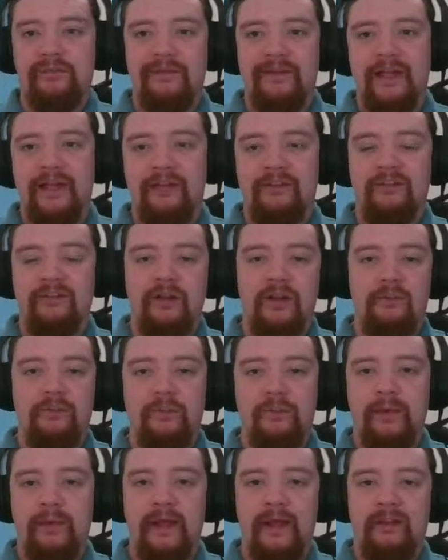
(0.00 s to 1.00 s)
It's
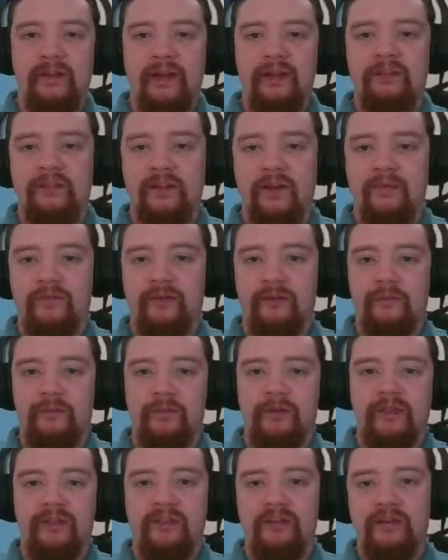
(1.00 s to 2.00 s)
not played as often,
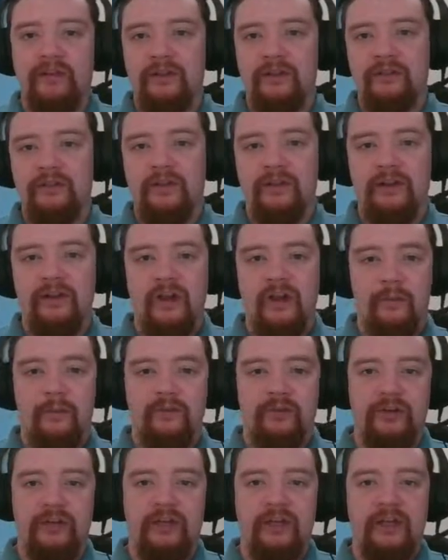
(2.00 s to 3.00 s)
but it's still an
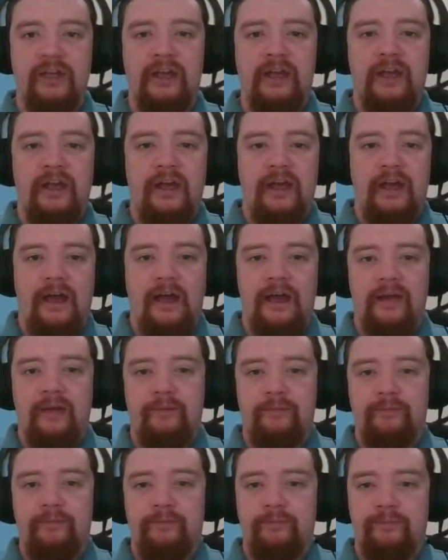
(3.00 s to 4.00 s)
option.
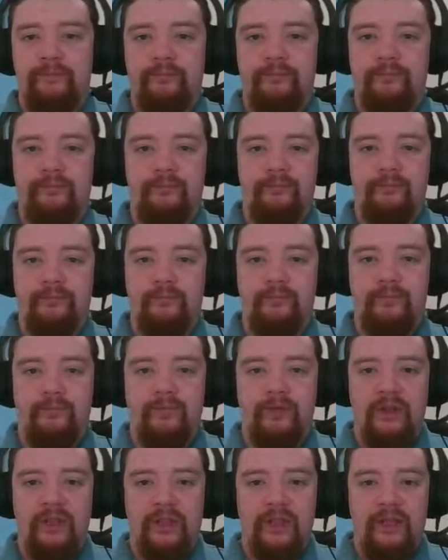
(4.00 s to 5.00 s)
The
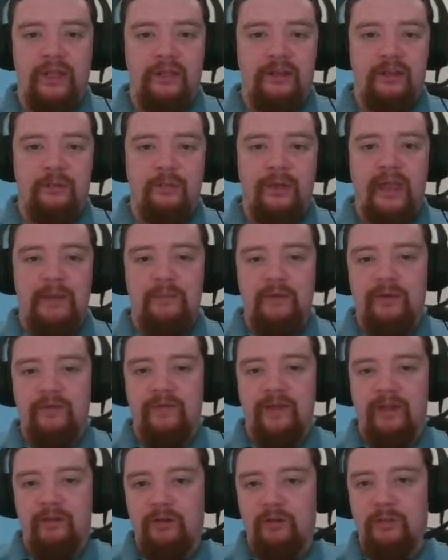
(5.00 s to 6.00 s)
main move
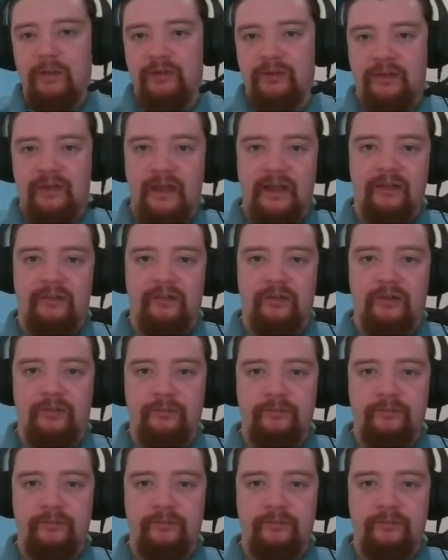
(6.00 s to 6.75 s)
here would be to castle.